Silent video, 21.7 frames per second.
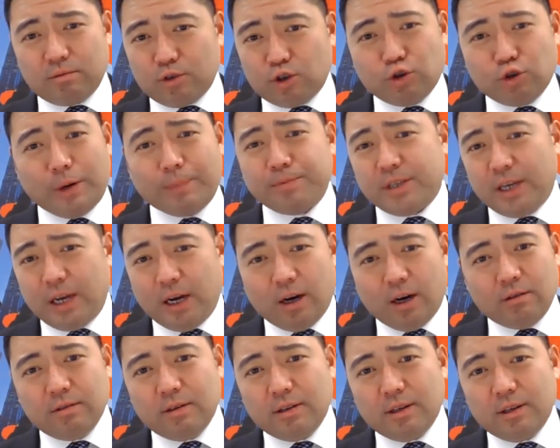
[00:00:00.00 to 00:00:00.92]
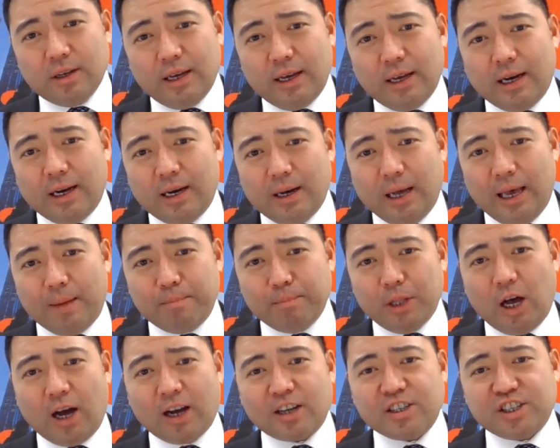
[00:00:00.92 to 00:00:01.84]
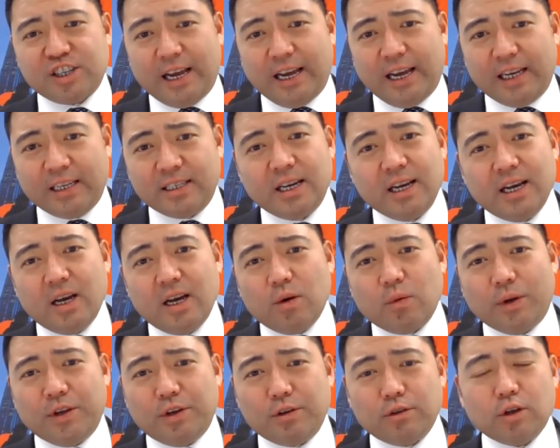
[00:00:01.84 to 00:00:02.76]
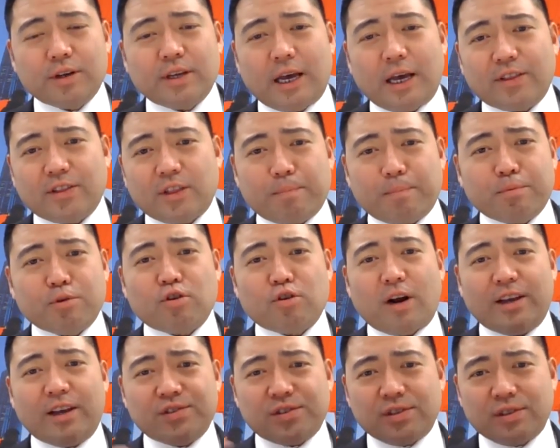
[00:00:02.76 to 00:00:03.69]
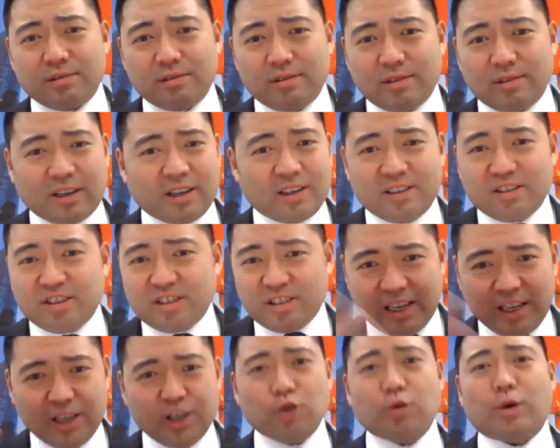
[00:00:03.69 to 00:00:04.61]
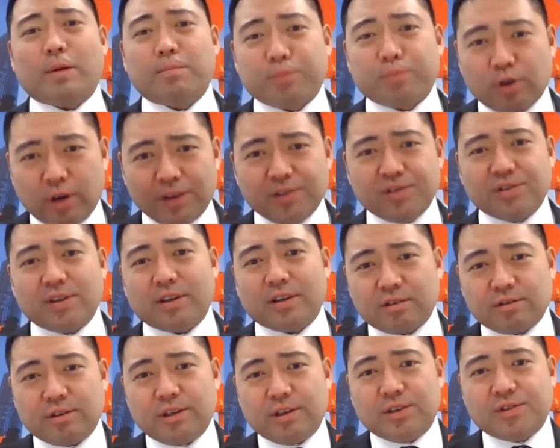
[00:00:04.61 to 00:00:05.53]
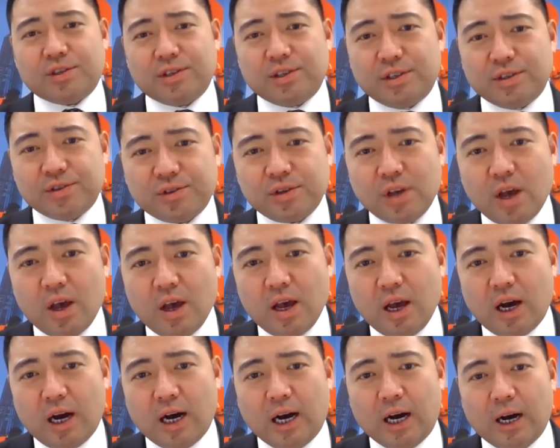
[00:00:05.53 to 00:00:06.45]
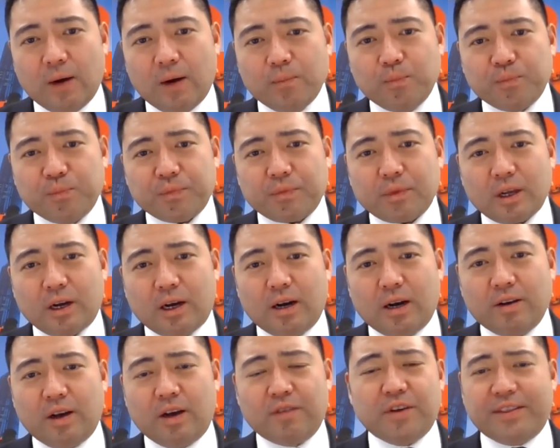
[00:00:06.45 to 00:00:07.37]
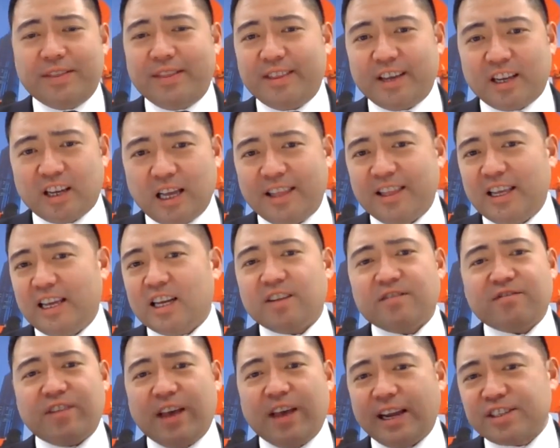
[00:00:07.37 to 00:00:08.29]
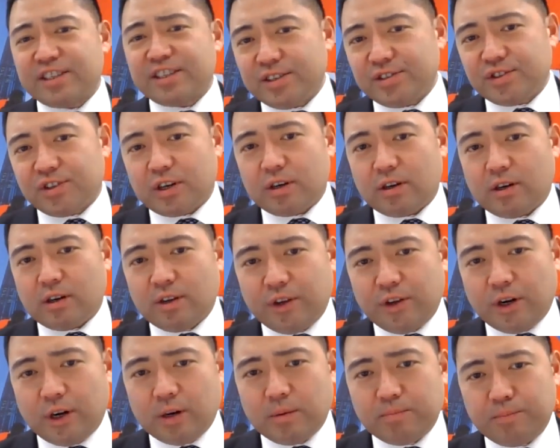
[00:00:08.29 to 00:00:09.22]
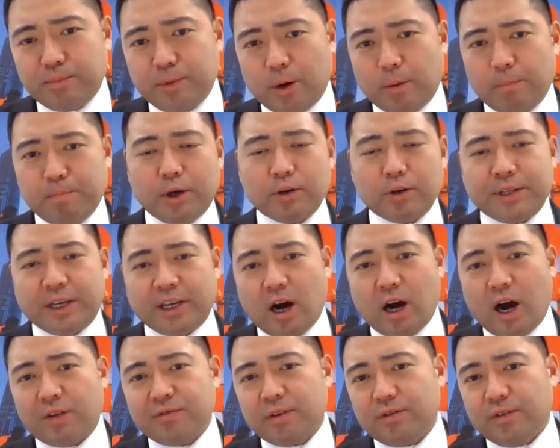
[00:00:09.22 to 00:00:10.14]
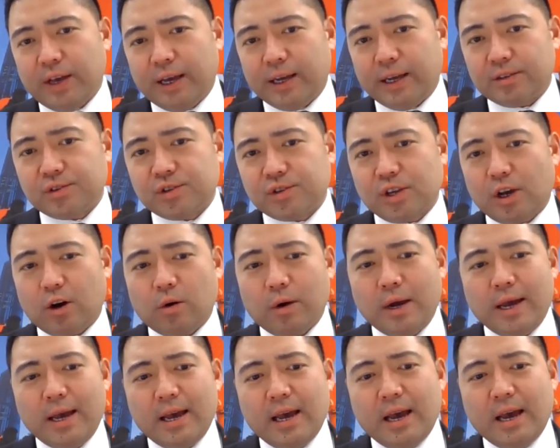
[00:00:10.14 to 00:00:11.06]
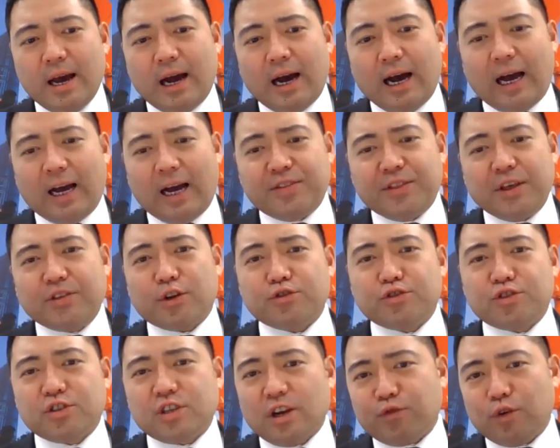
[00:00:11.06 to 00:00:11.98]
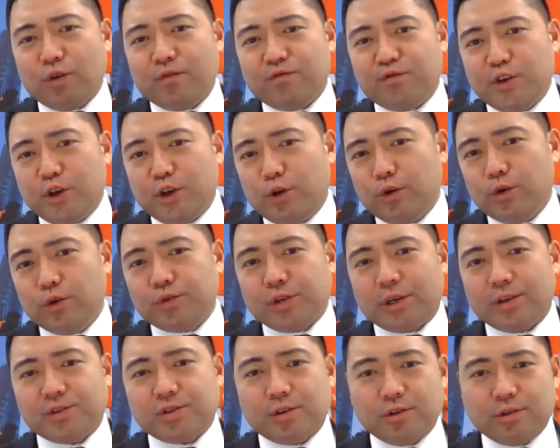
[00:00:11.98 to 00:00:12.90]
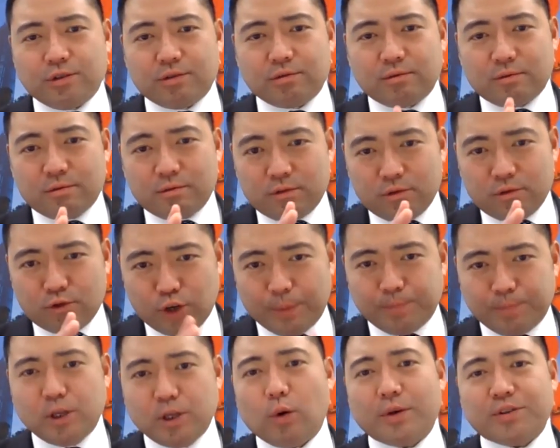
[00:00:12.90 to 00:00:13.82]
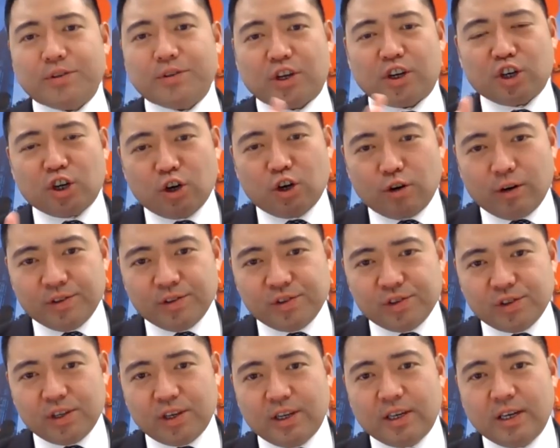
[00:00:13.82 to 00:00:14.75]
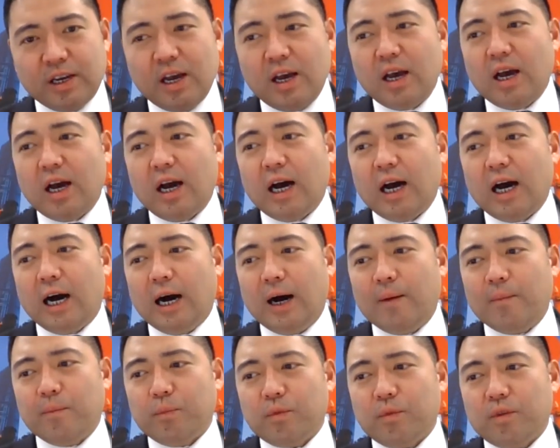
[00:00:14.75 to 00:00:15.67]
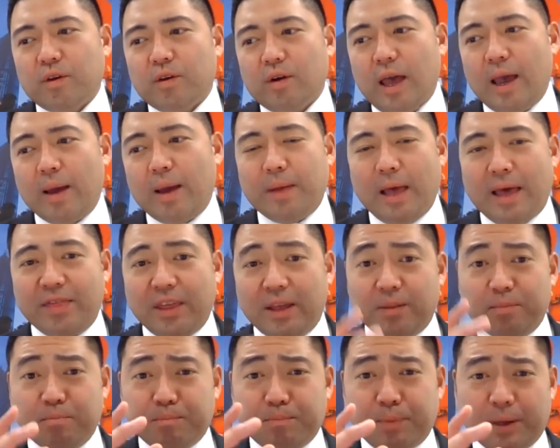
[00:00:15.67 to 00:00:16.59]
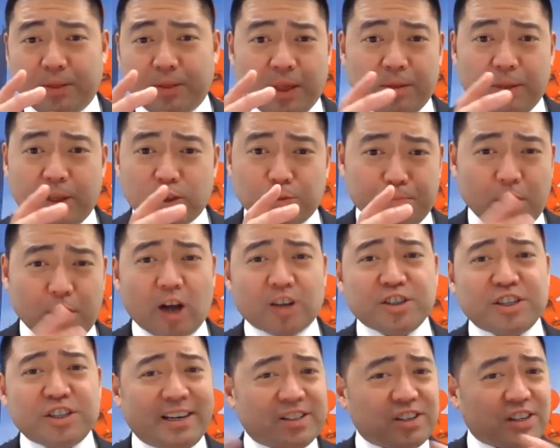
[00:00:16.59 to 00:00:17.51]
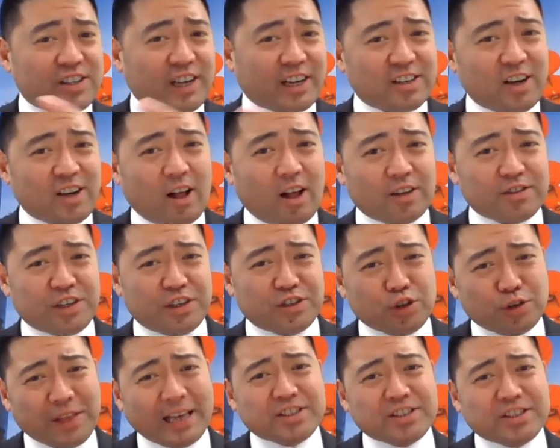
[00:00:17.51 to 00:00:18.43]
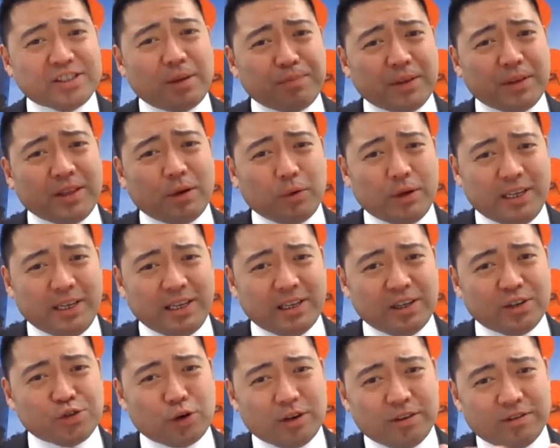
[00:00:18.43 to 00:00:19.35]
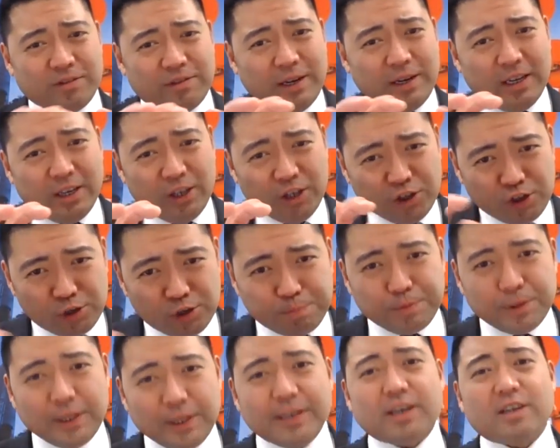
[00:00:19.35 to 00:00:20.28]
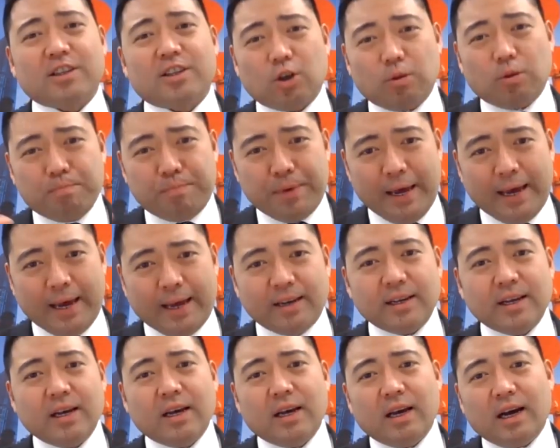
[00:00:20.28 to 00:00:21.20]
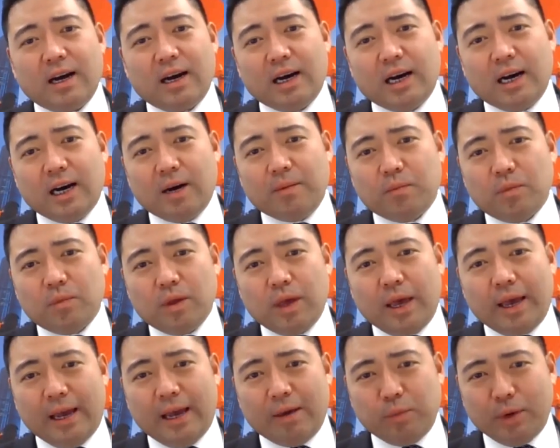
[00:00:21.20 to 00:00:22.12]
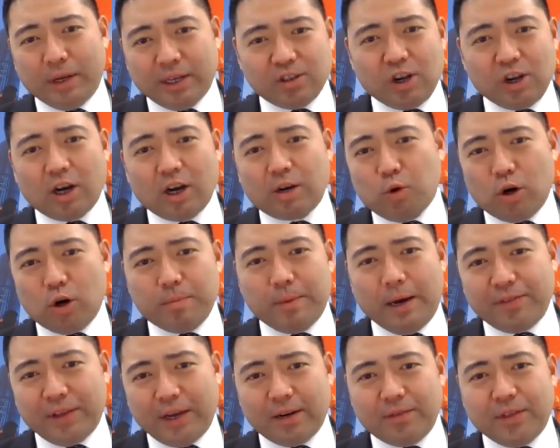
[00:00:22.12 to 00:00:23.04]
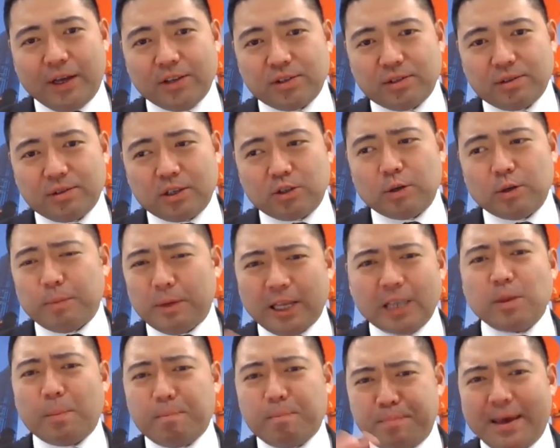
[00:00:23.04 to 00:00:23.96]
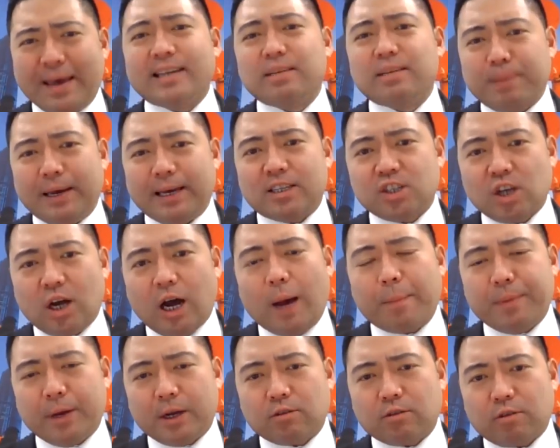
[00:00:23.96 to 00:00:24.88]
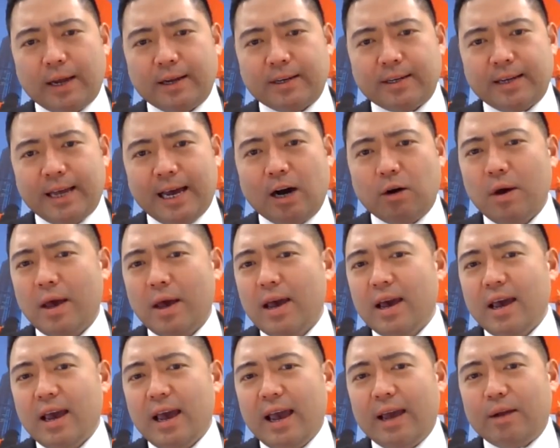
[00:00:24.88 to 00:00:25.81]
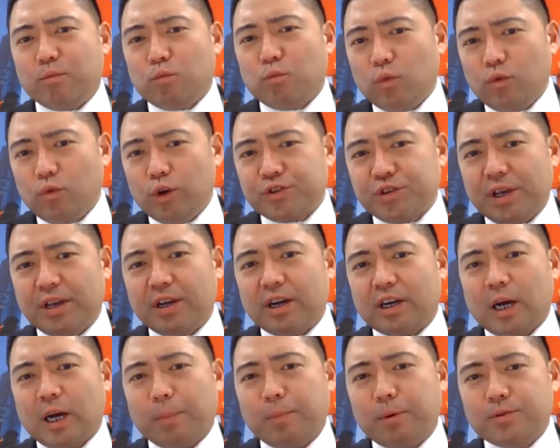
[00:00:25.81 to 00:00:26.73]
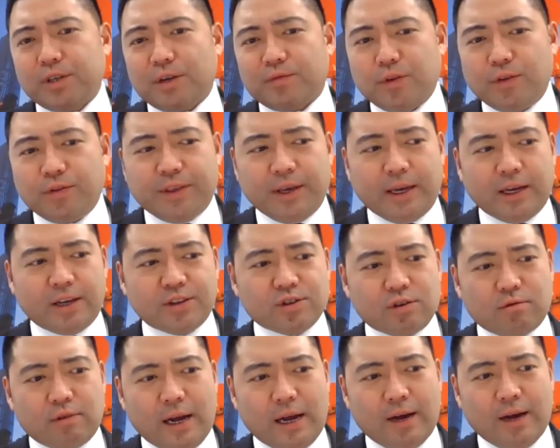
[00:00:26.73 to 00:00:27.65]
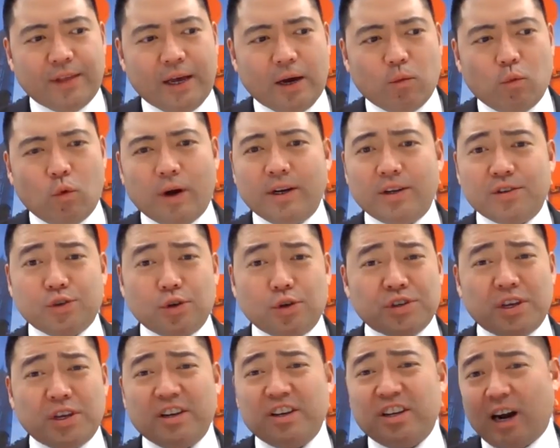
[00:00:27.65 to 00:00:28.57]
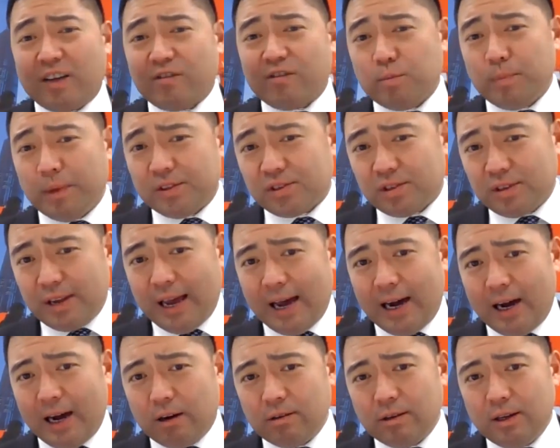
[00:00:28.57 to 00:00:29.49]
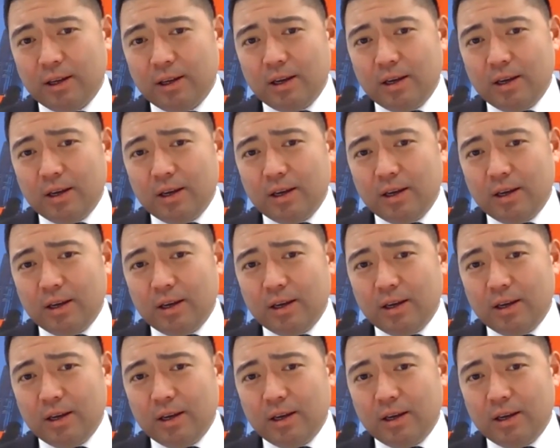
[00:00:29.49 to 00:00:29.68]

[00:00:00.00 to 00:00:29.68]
crypto and blockchain. When you look at the continuing price increases of it and the innovations that are building off of it. So I think there's different views as to crypto as a currency, but then there's blockchain as a technology. So that's something that we need to sort of split a little bit. And we can talk more about that if that's good, but that's a big topic right now. And you're seeing a couple of different things around that. One is you see governments now